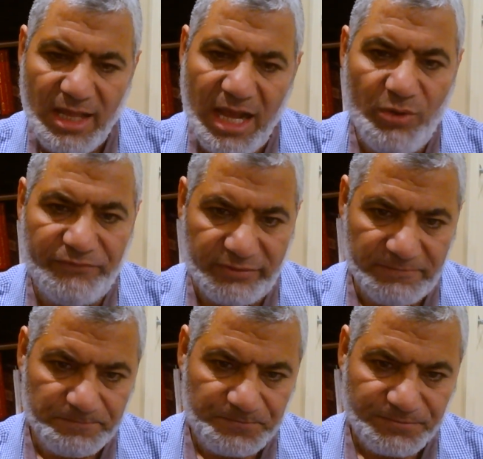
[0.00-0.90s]
However,
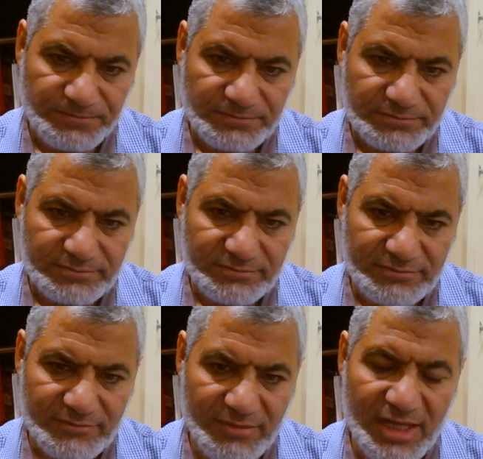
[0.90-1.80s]

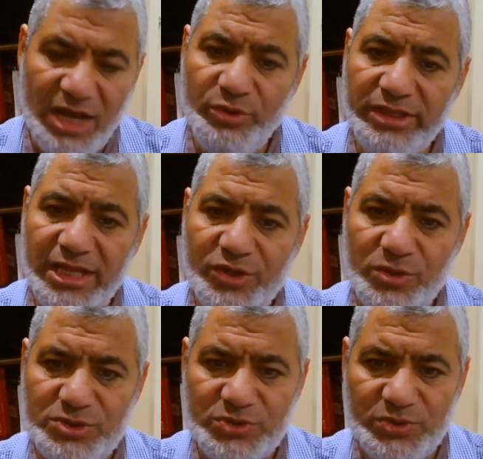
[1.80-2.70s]
I would like
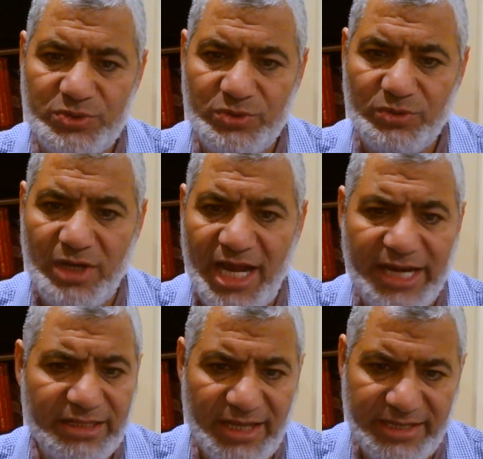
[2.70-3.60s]
also to
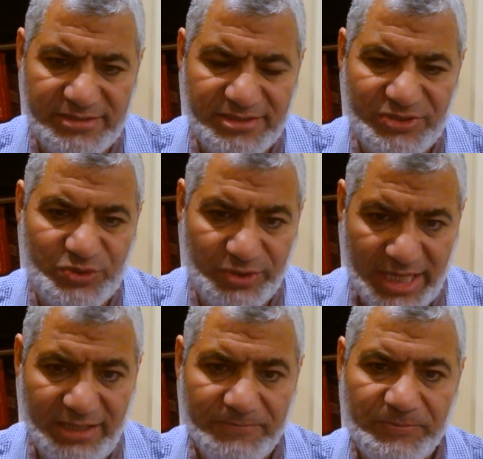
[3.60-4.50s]
highlight
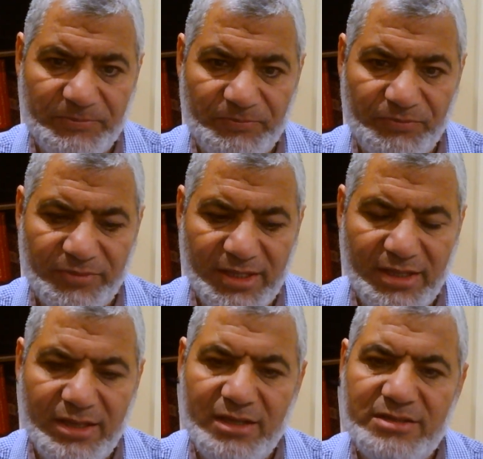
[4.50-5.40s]
today
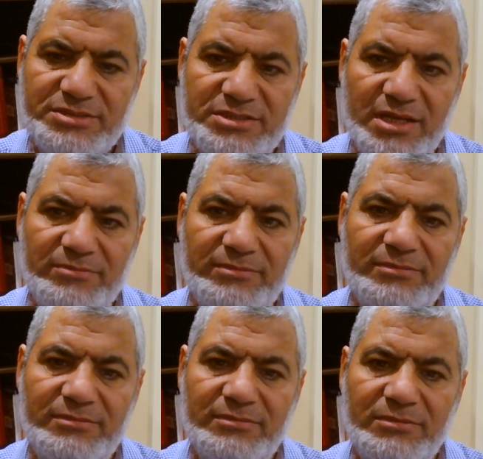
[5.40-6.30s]
some
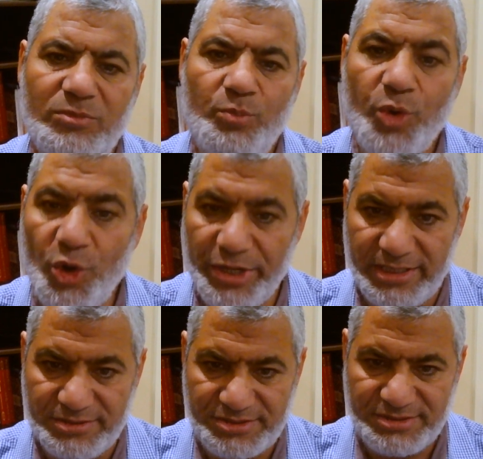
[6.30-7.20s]

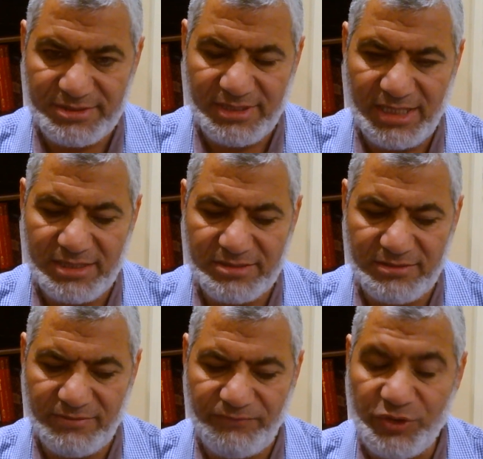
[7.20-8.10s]
points
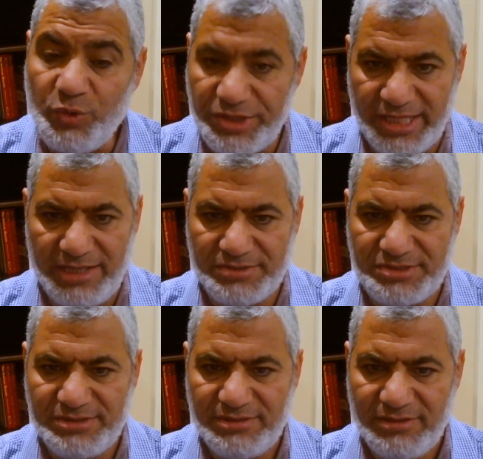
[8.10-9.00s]
and few
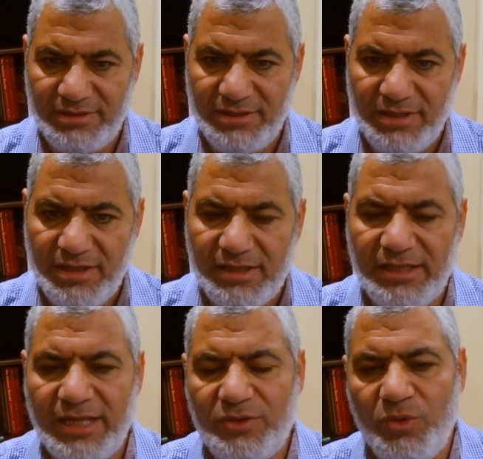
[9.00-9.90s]
things
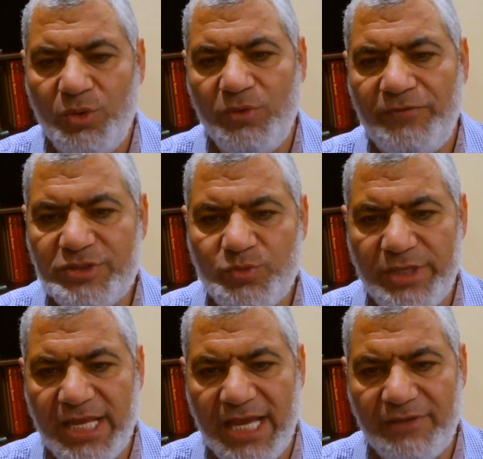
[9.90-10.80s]
that all of us
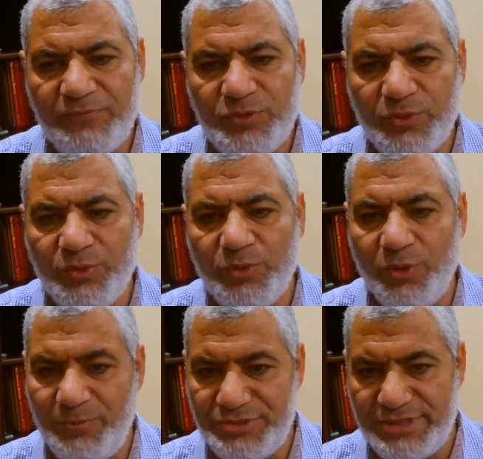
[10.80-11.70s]
we have to
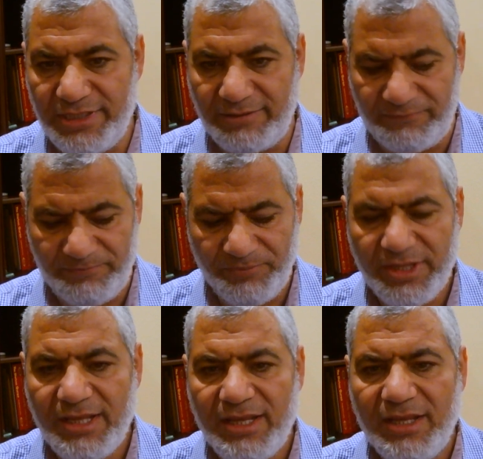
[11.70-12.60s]
observe
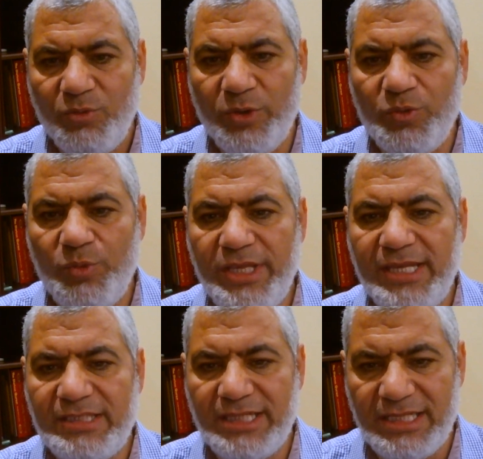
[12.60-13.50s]
when we
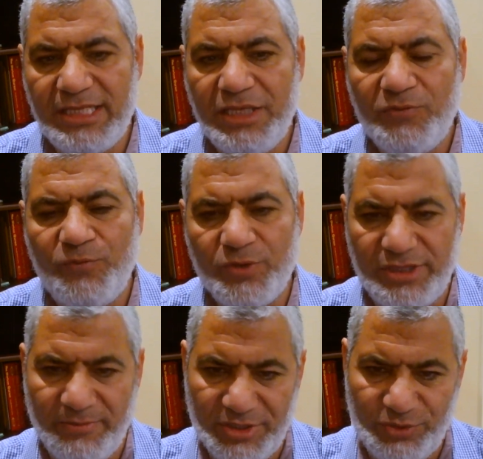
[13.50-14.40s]
get ready for
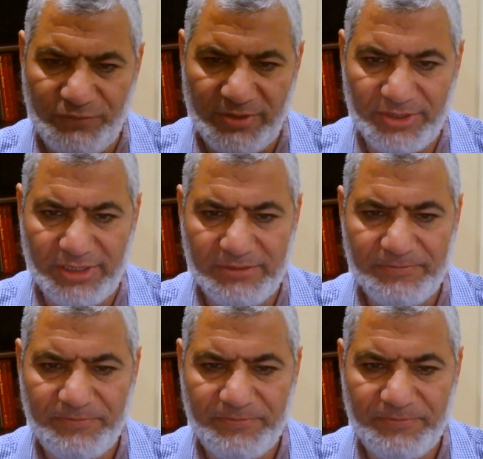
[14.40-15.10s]
the month of Ramadan.